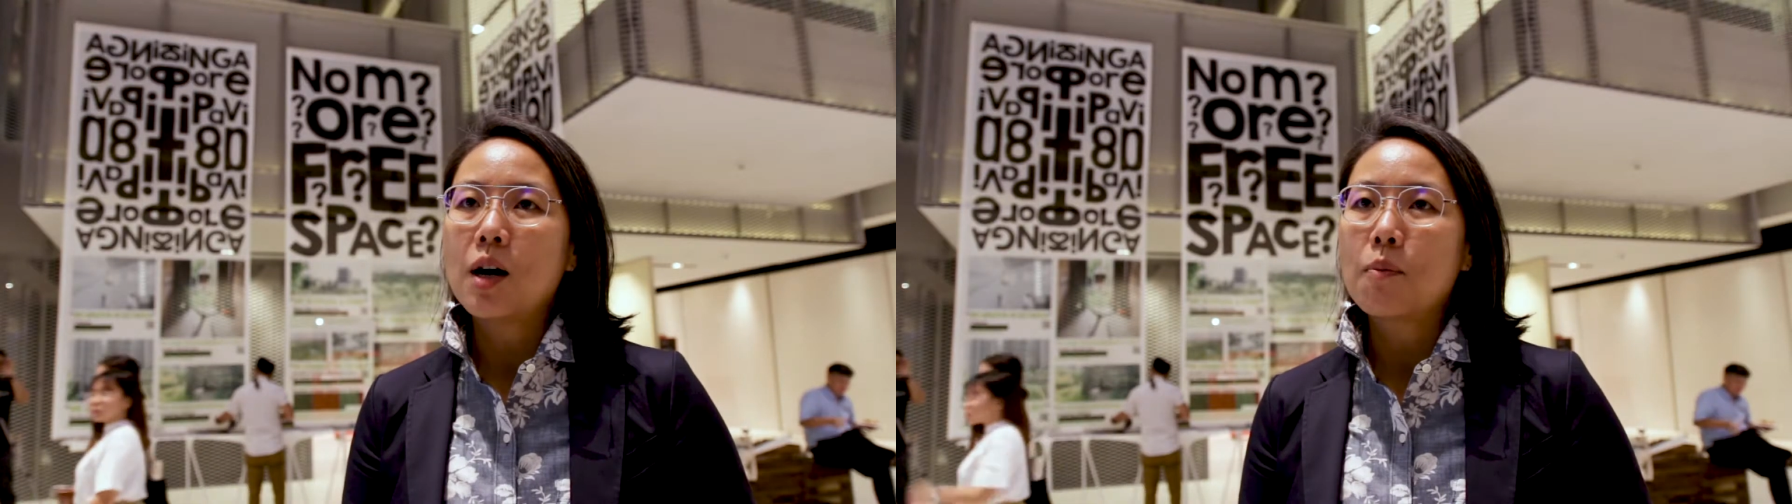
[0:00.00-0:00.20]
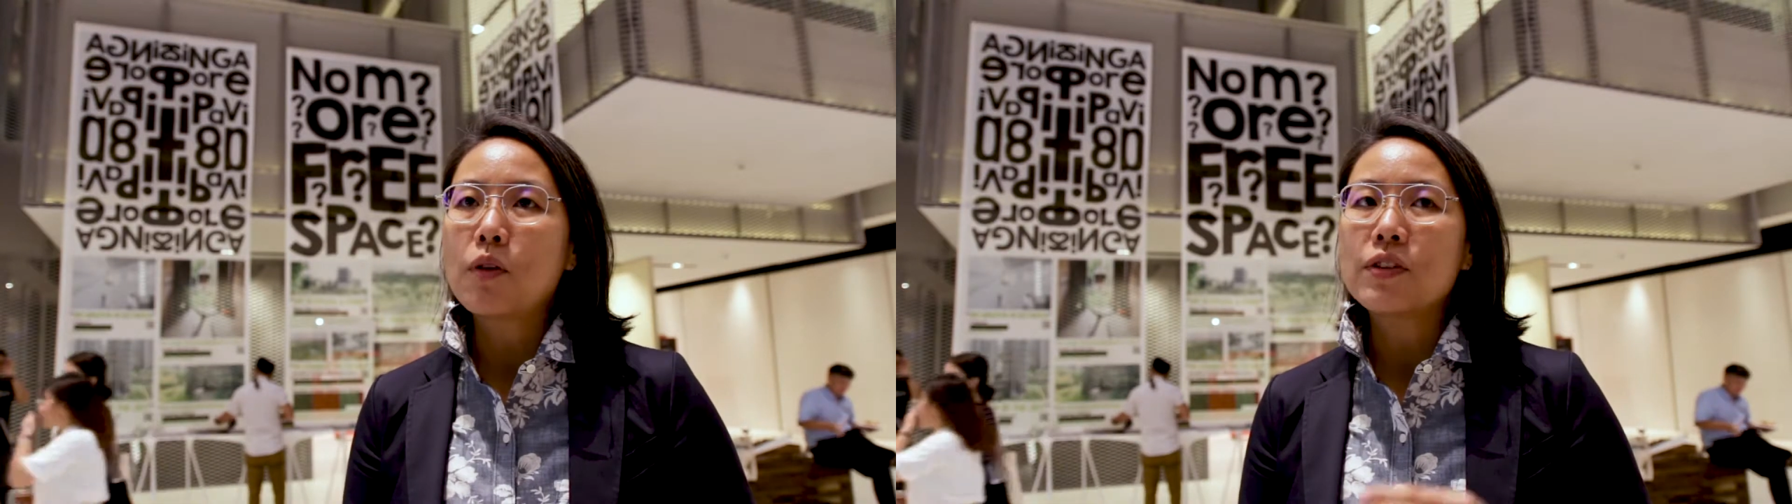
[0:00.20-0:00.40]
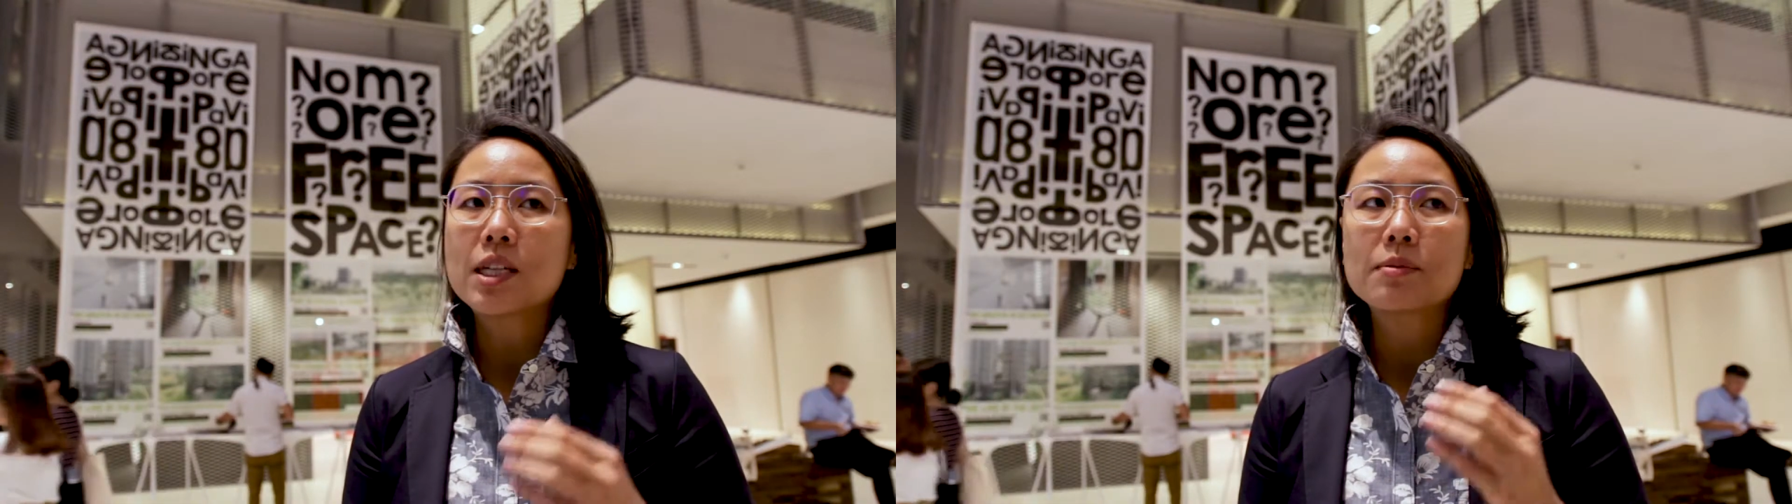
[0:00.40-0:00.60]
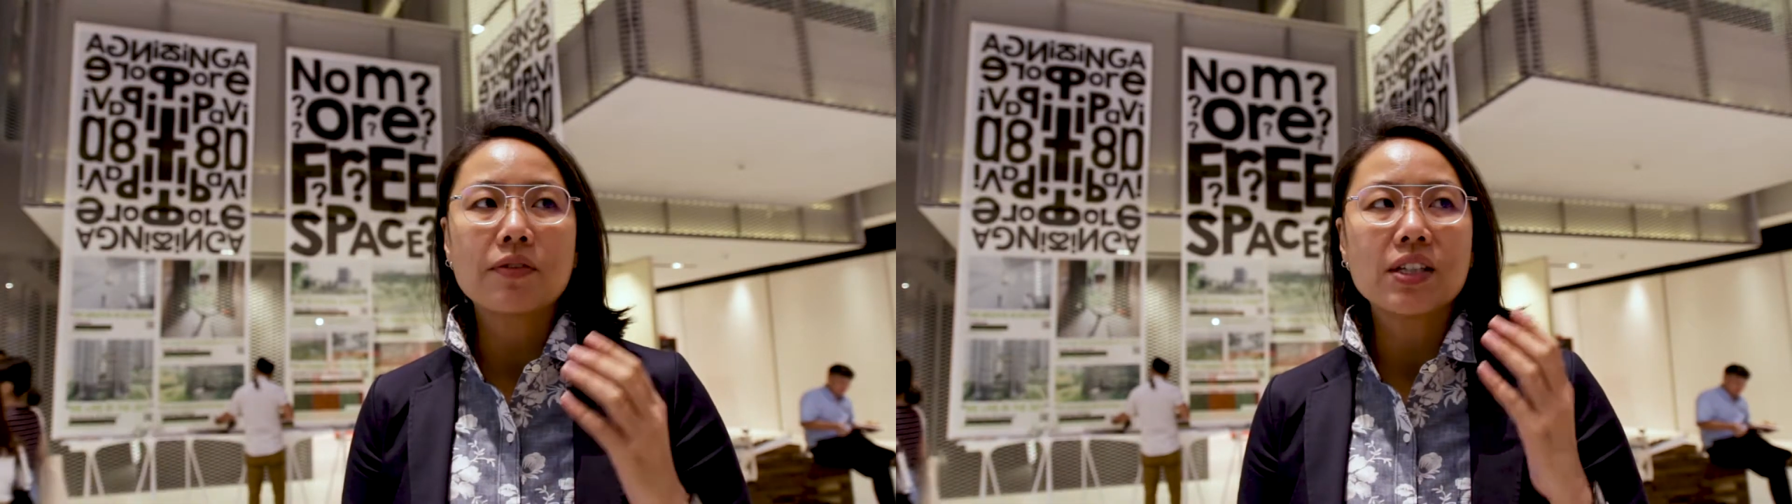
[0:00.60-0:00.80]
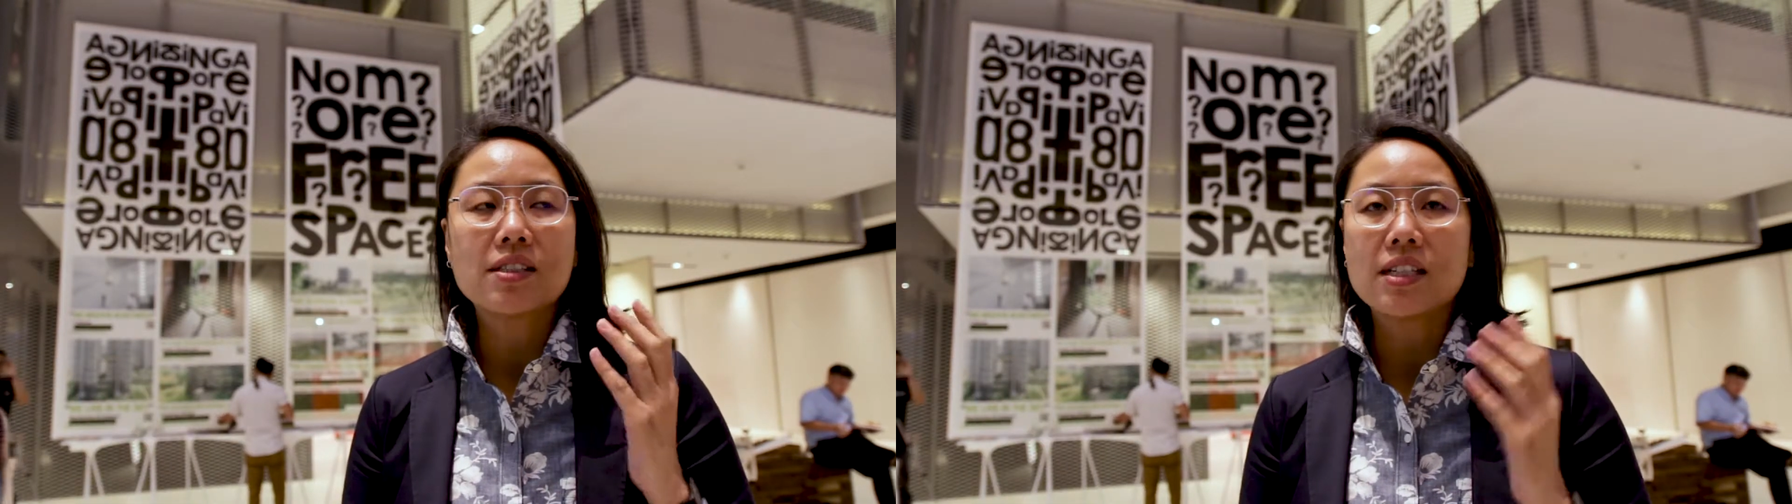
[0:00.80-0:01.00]
both in terms
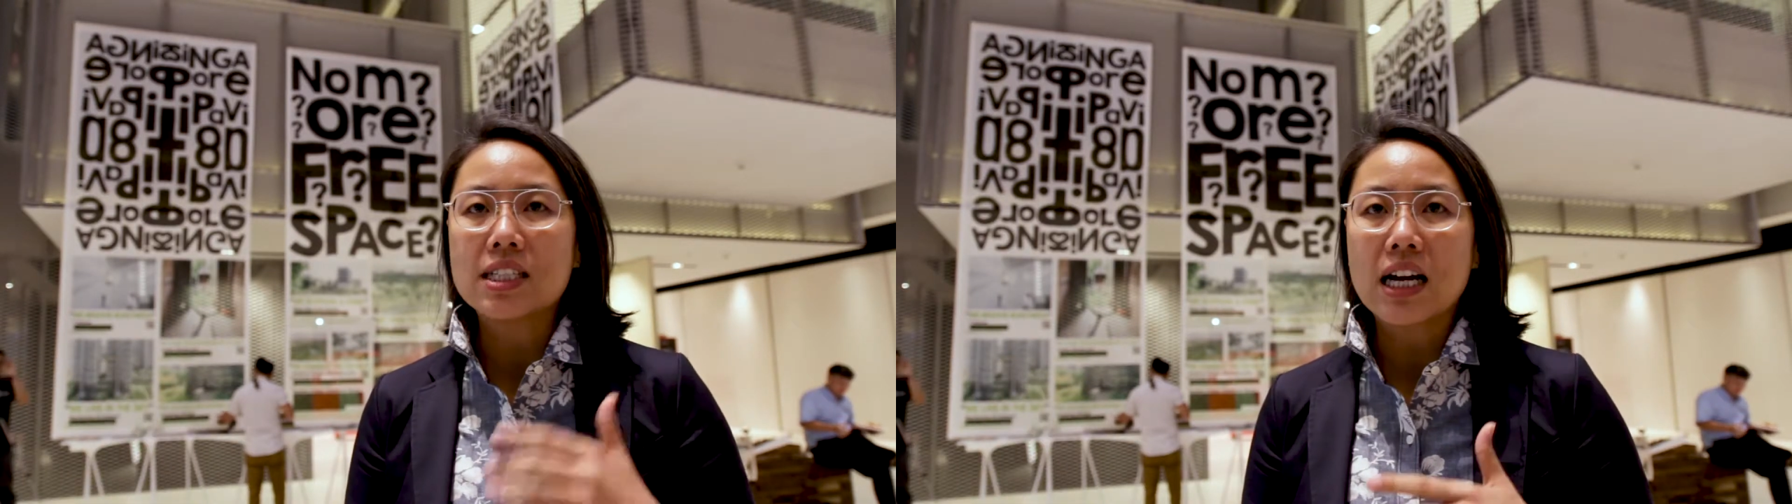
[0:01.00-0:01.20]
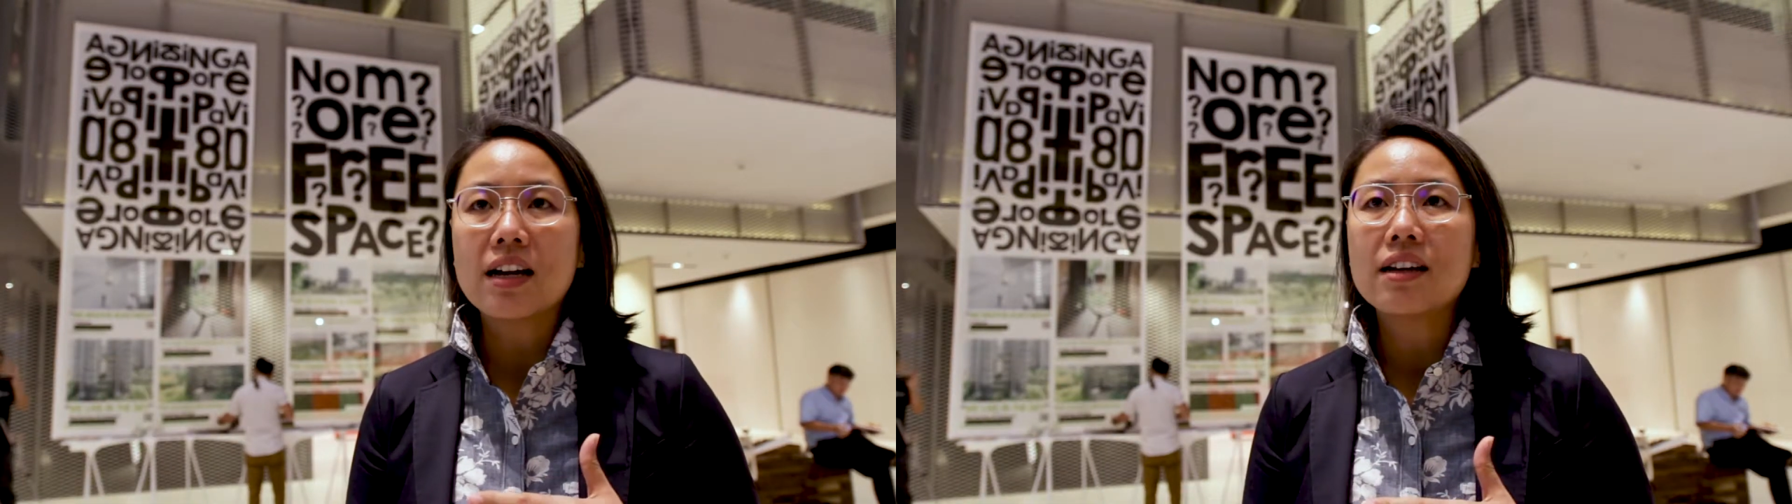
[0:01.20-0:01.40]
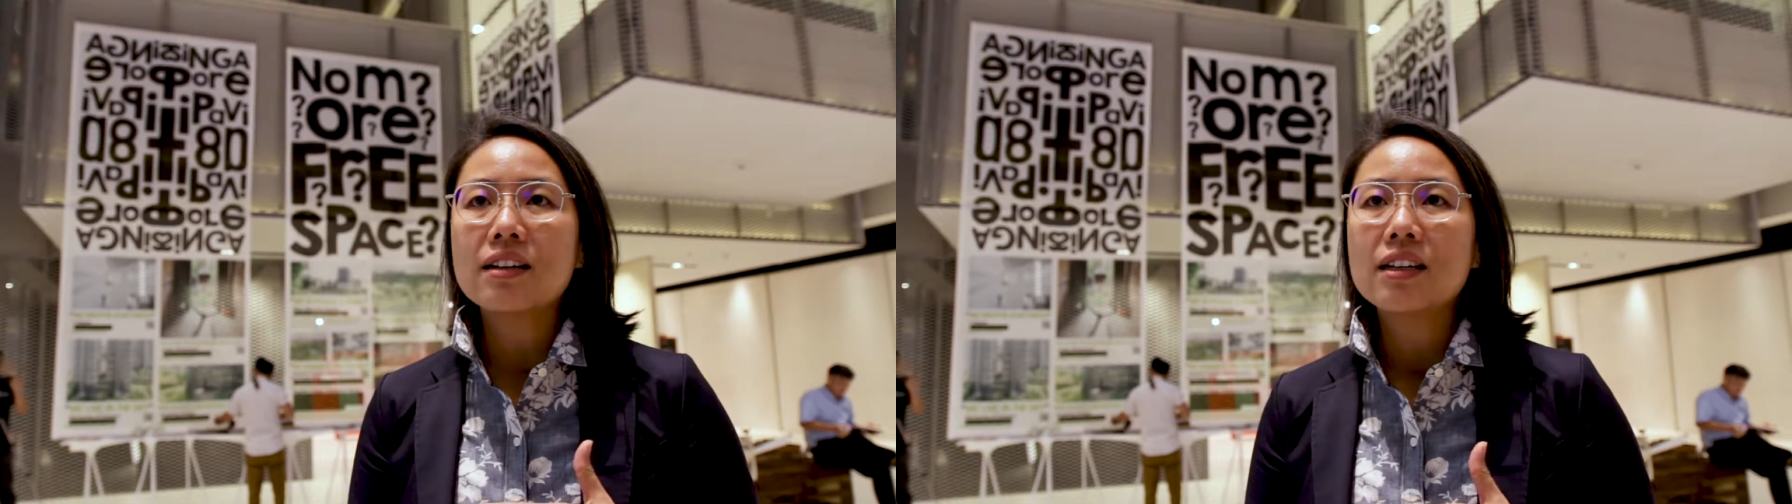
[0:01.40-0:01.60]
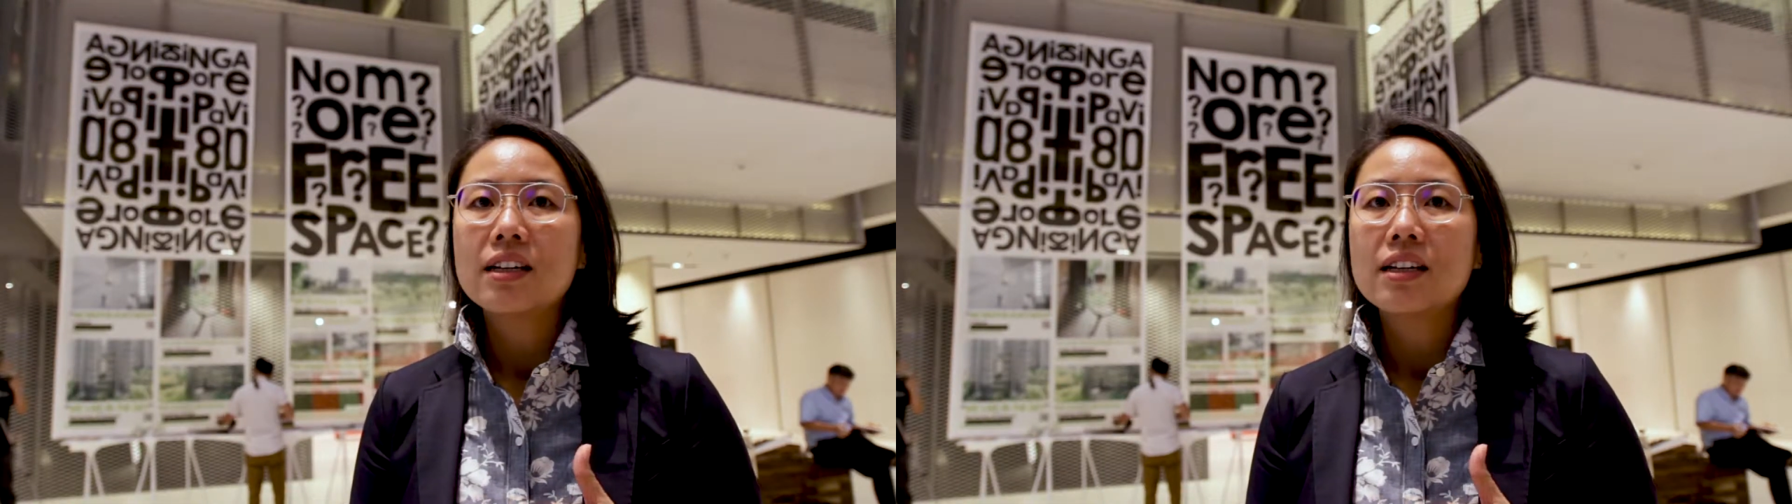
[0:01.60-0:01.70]
of its design,